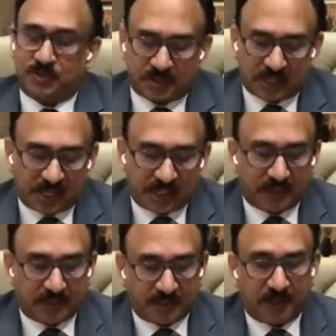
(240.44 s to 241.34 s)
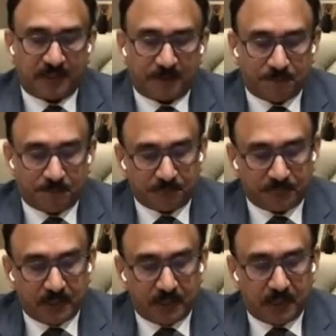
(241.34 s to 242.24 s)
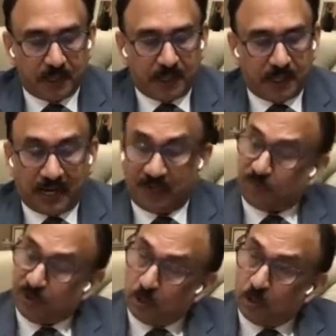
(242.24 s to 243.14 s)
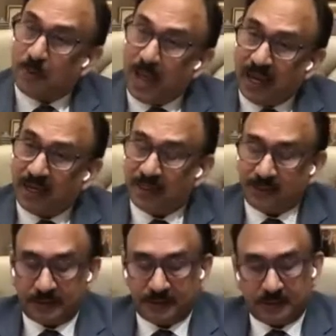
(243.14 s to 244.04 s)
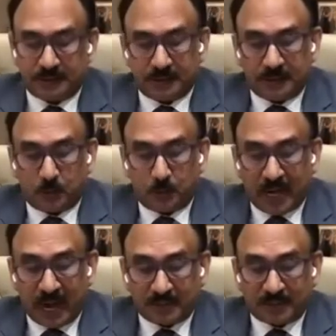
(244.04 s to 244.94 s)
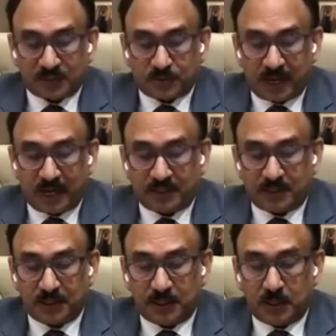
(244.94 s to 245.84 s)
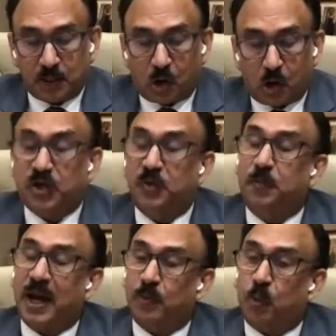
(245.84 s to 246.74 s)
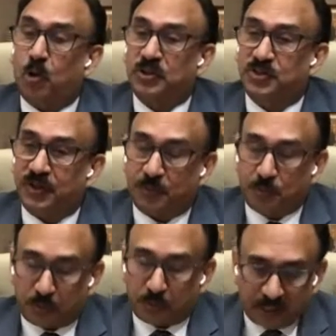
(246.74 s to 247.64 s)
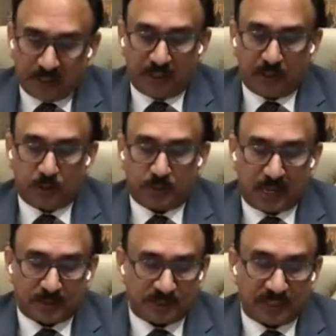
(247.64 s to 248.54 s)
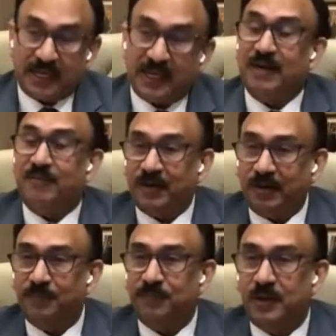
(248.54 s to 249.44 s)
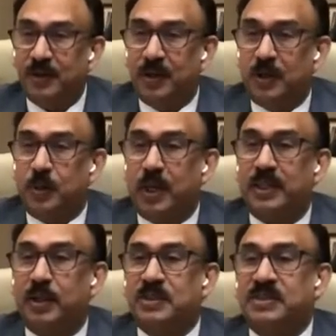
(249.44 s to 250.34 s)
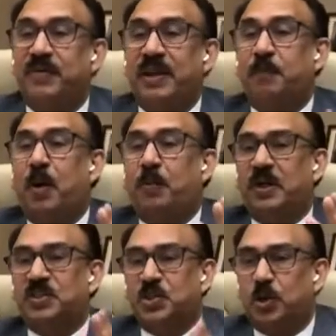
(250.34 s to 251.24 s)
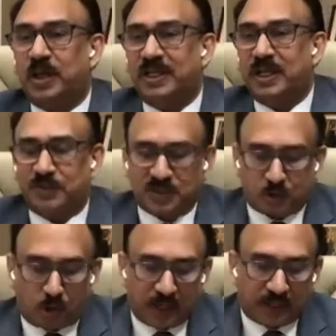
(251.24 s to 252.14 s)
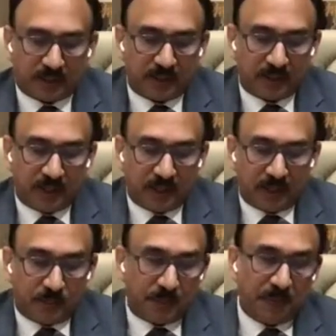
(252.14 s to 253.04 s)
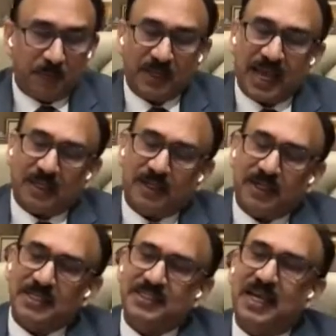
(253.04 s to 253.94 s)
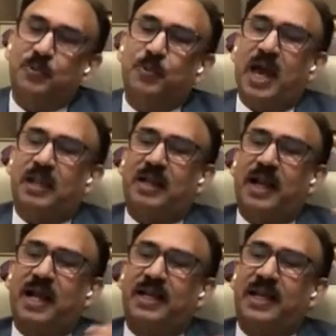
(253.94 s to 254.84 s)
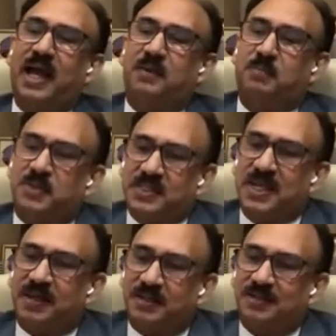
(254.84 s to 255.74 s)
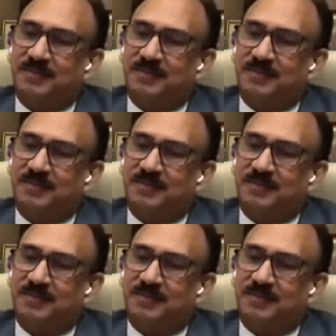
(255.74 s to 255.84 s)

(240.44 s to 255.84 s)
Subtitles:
of society or the other? And if we look back, we had this great Occupy Wall Street movement in 2011, where there was a very popular slogan that was coined, where people gathered and said, we are the 99%.